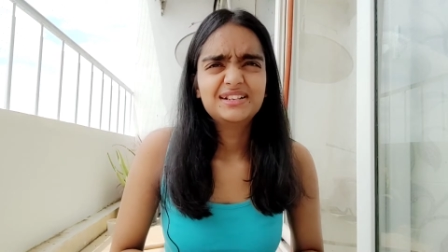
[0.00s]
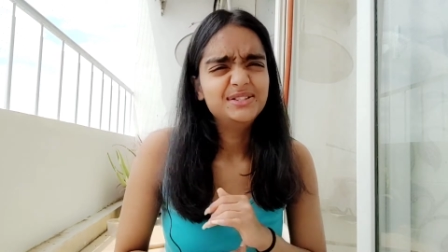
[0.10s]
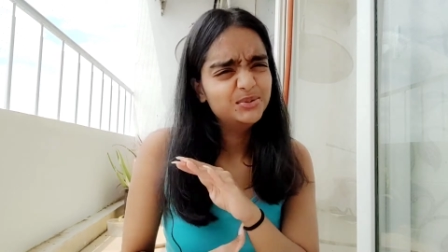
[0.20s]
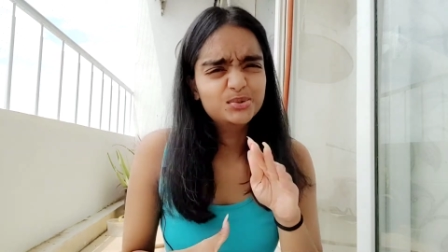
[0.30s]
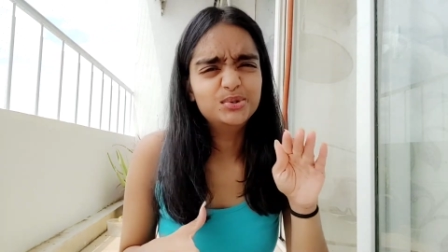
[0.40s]

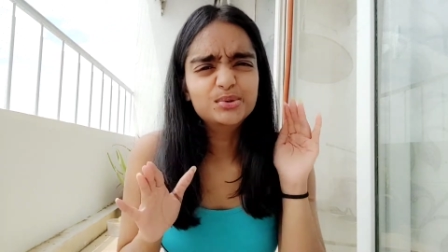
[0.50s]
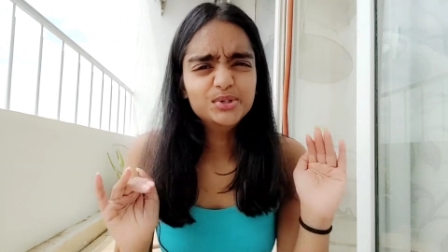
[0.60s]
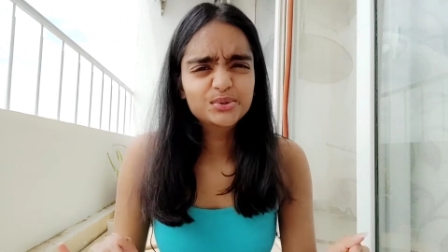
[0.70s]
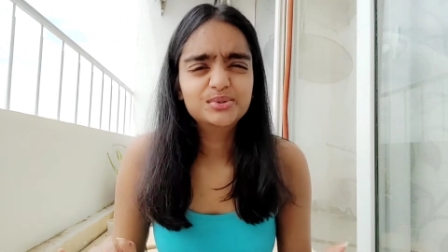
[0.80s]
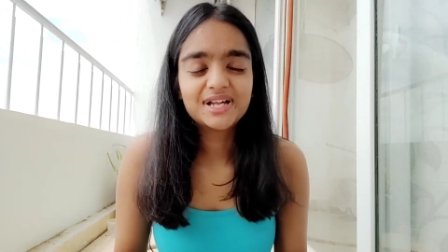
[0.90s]
You do
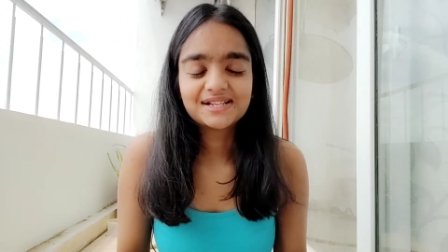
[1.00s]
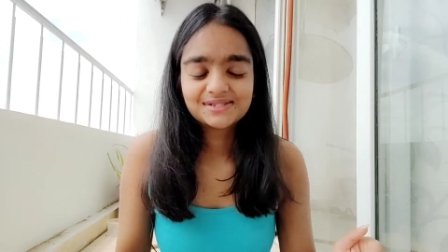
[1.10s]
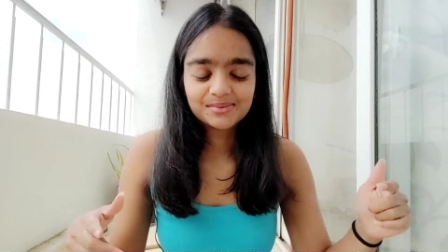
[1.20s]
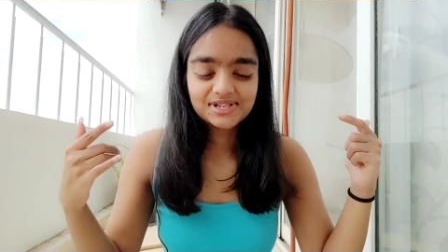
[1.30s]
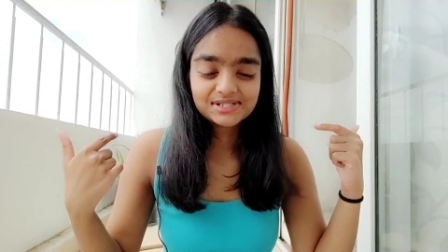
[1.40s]
you.
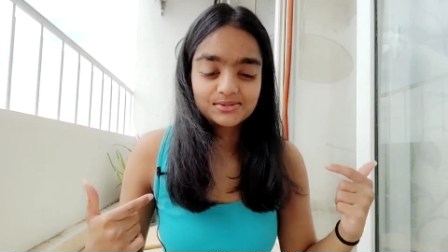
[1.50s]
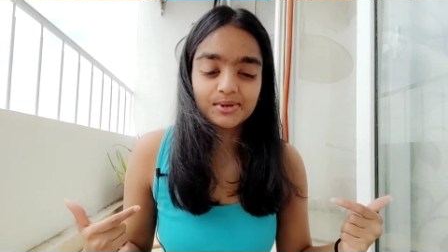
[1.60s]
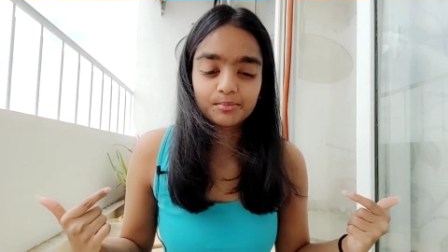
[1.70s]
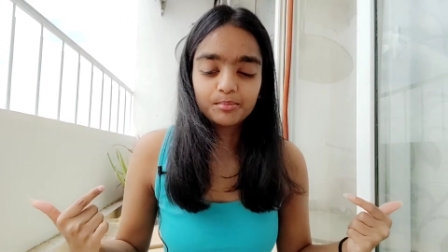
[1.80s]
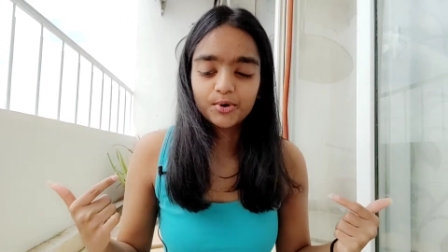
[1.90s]
That's what is so
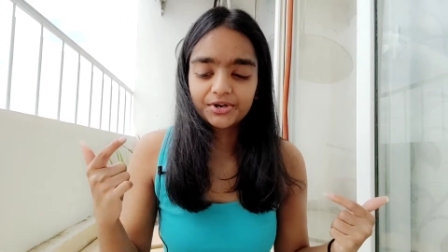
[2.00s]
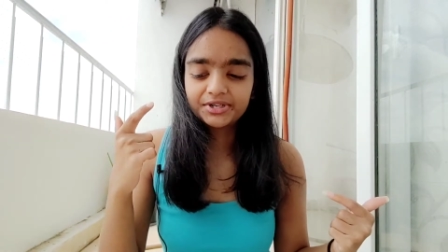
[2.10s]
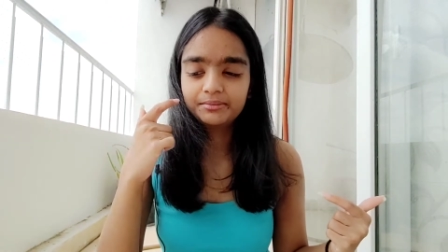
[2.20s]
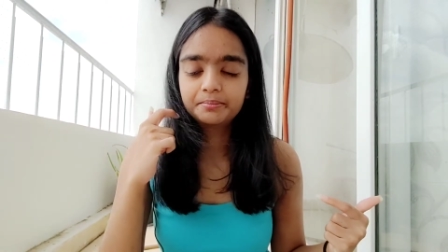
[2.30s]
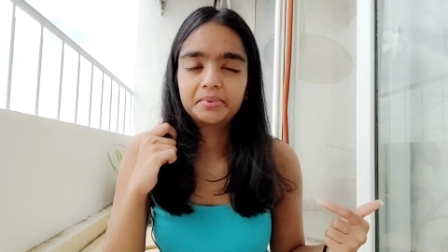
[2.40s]

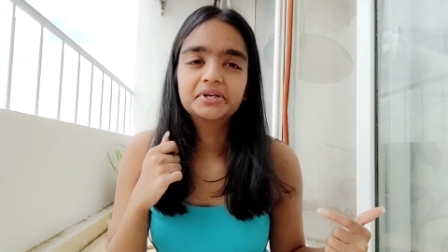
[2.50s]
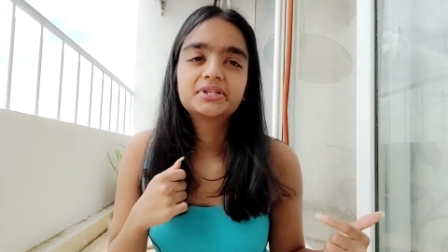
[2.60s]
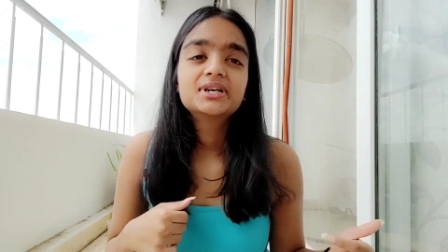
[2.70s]
important. But